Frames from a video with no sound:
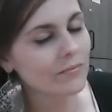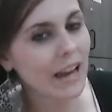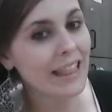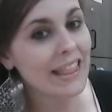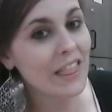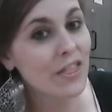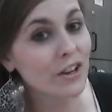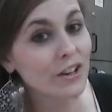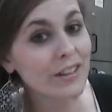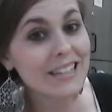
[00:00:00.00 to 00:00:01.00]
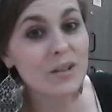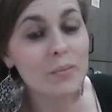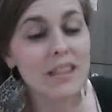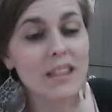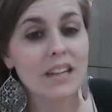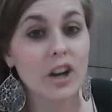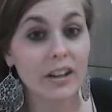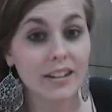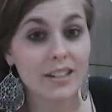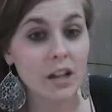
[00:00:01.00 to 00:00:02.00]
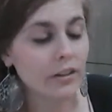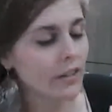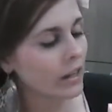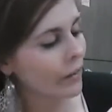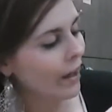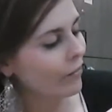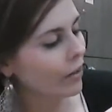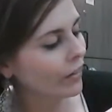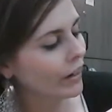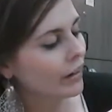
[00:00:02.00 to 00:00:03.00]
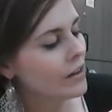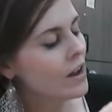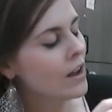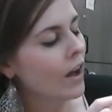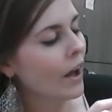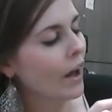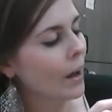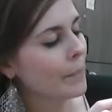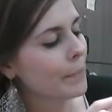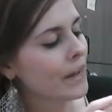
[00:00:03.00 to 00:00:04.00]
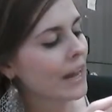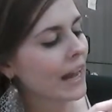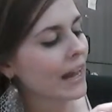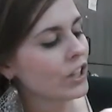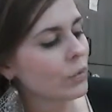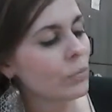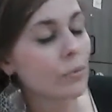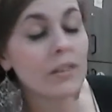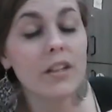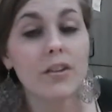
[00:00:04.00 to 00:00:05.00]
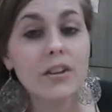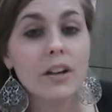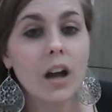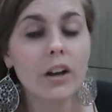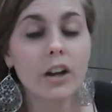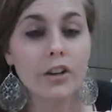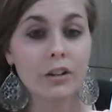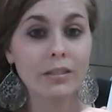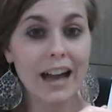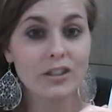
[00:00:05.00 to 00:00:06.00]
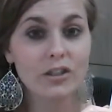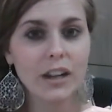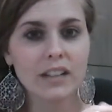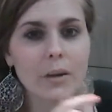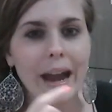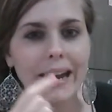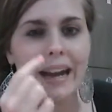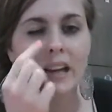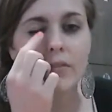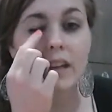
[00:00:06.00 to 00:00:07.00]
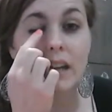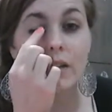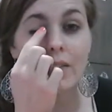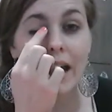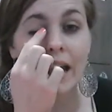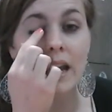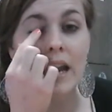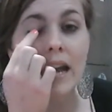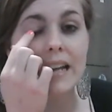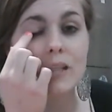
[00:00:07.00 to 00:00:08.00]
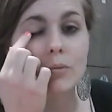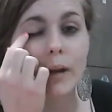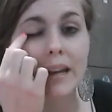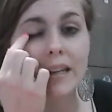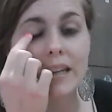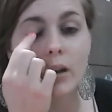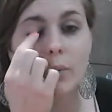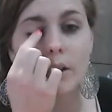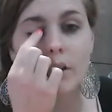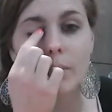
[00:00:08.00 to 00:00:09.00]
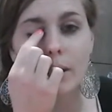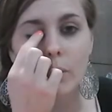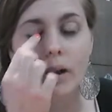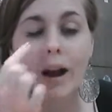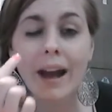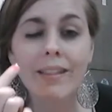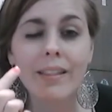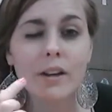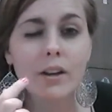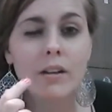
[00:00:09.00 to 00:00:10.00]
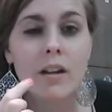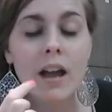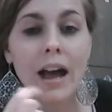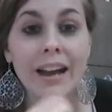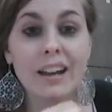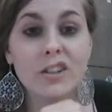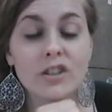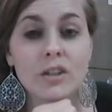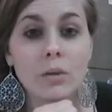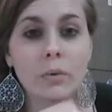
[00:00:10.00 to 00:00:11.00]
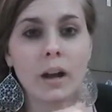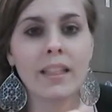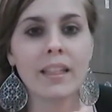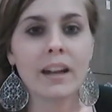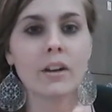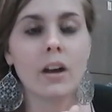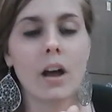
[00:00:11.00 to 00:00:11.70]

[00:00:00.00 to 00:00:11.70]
And then third, this will be the darkest color that you have on there. And you will put the third color on your lash line. So I kind of think of that as right here where you might wear eyeliner. I actually don't wear eyeliner